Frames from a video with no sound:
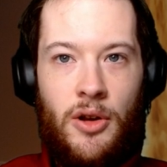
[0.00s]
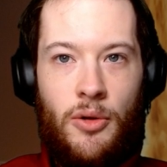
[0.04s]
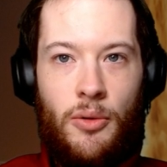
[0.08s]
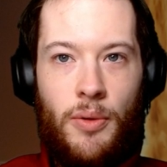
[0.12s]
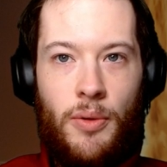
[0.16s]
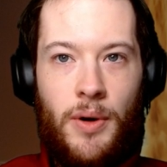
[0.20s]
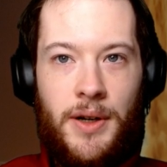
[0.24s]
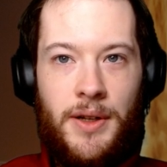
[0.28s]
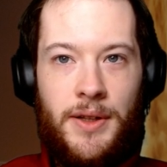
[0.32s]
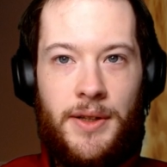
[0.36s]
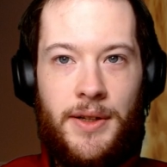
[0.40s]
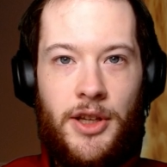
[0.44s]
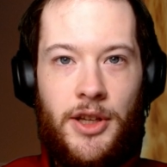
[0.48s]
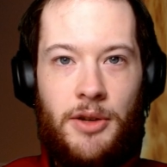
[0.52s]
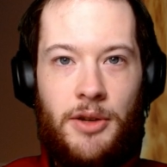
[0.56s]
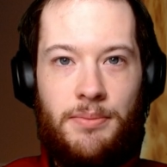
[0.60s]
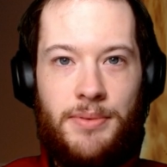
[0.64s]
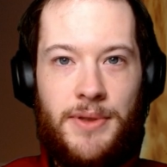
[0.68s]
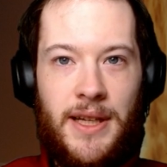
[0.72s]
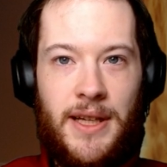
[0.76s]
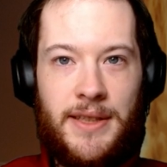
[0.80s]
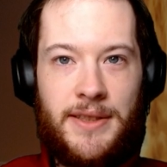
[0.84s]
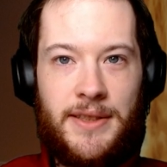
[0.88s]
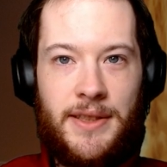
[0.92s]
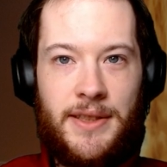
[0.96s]
One of the
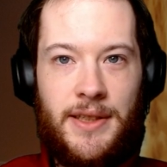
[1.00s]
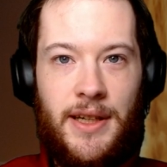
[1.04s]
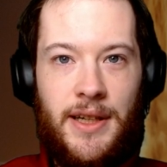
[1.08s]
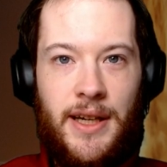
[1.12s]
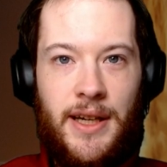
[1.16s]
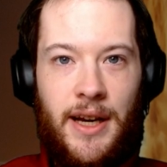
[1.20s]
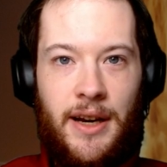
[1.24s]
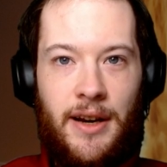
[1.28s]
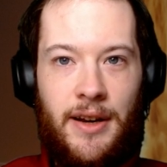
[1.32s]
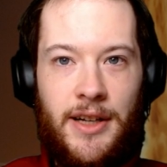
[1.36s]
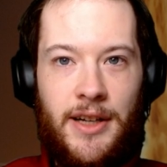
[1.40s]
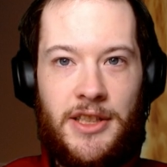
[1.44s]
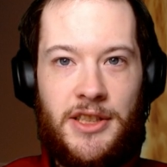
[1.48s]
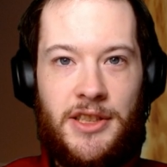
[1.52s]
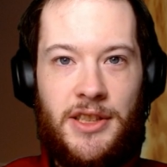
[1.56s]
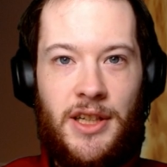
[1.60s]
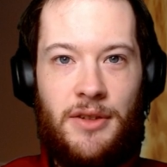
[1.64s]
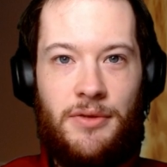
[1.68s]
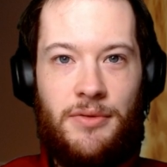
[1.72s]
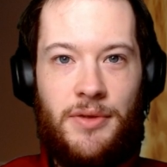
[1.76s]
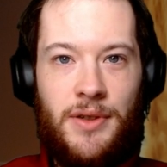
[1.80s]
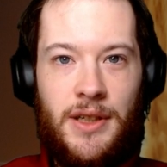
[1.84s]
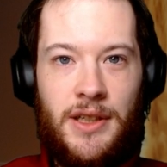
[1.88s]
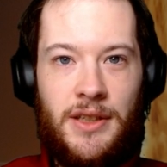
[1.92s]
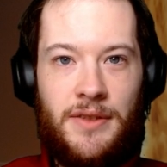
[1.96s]
CubeSats carried a
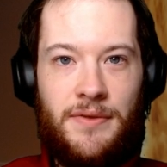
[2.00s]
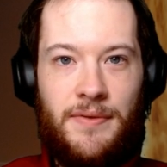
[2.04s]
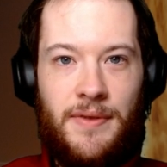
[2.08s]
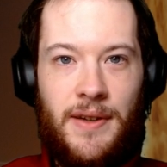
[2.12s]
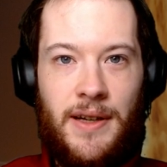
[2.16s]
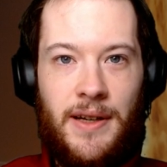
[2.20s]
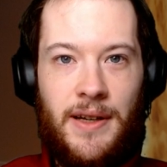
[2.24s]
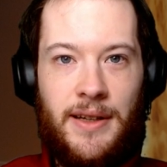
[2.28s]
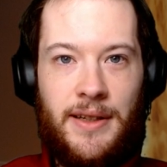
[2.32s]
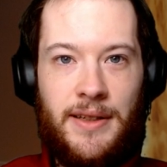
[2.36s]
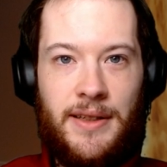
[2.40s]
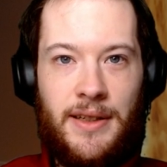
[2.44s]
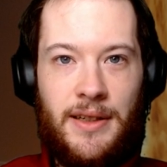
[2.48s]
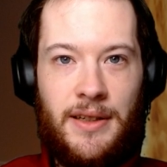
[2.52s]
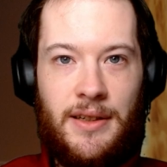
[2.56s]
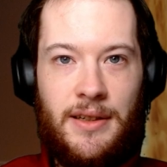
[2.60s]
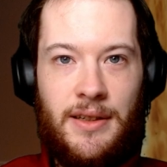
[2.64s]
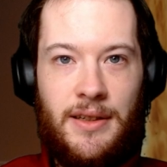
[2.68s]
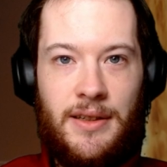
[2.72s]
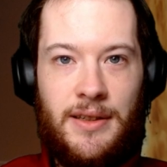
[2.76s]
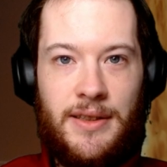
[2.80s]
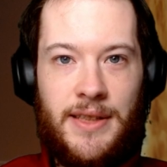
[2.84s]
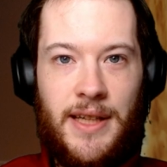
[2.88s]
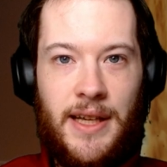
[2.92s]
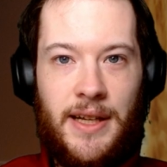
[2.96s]
software defined
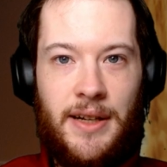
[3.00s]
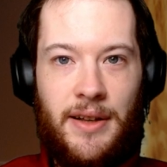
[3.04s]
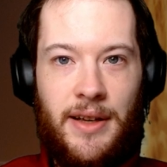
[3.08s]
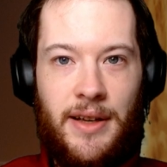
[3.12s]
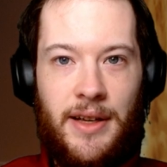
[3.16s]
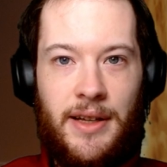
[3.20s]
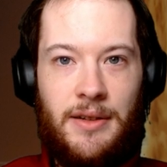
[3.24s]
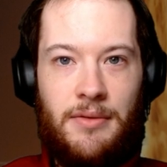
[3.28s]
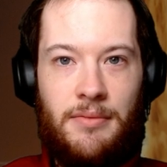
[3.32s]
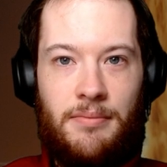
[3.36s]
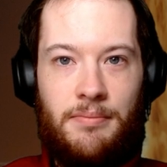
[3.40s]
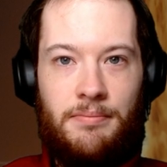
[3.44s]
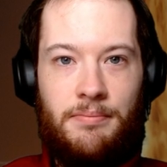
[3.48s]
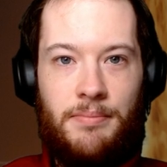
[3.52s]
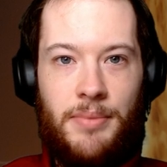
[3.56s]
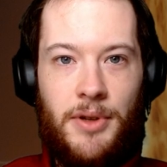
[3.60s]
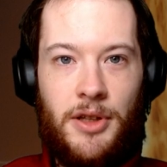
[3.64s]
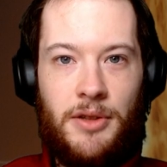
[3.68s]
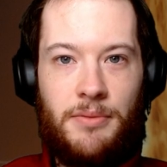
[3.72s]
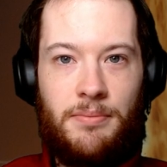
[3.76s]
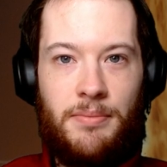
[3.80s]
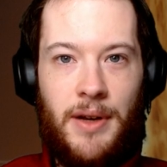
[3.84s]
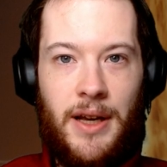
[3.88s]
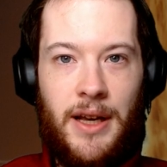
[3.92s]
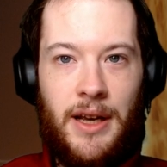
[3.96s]
satellite
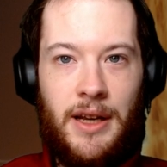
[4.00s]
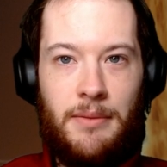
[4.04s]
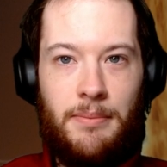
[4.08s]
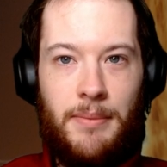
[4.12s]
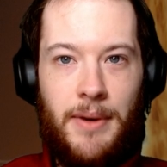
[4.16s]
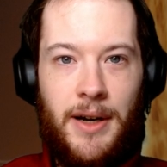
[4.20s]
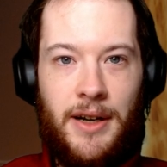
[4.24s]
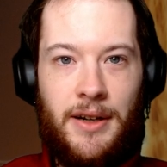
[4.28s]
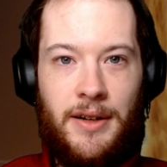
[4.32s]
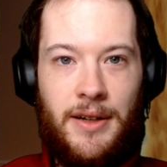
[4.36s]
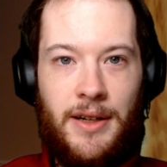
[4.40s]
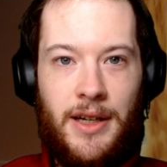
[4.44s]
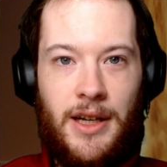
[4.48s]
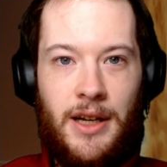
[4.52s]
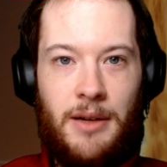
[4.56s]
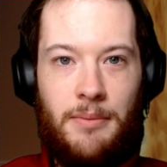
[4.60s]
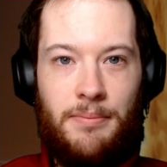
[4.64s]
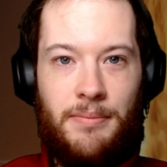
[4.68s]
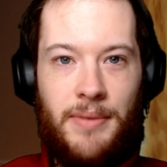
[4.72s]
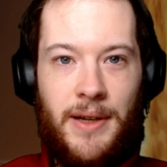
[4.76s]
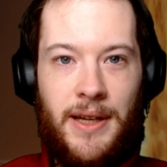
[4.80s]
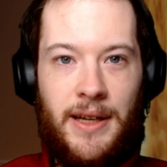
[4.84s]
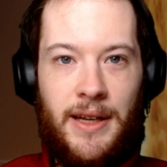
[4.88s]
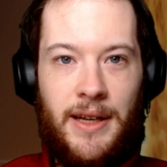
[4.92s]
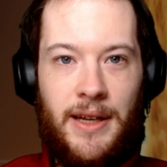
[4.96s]
built by American
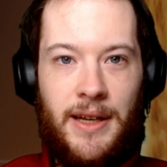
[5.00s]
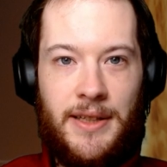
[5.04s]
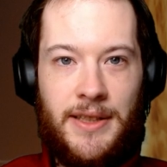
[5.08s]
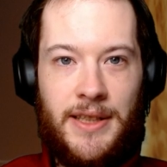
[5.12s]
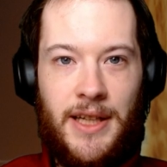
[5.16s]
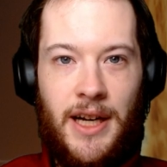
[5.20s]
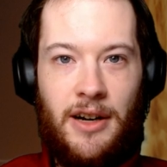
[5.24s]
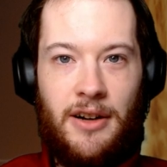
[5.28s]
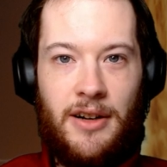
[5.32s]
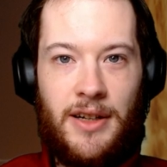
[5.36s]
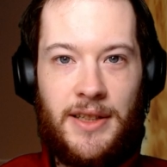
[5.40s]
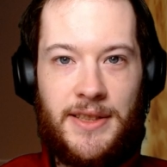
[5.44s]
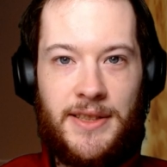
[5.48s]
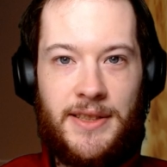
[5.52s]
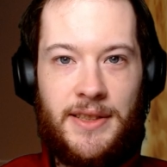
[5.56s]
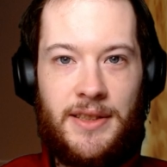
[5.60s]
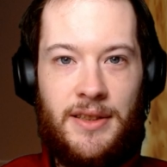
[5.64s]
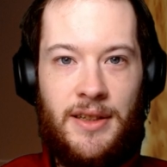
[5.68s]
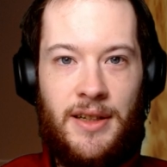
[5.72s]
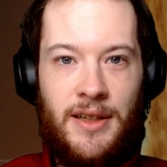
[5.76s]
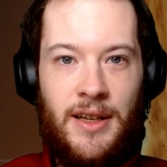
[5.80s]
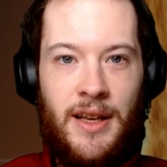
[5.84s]
company Antaris.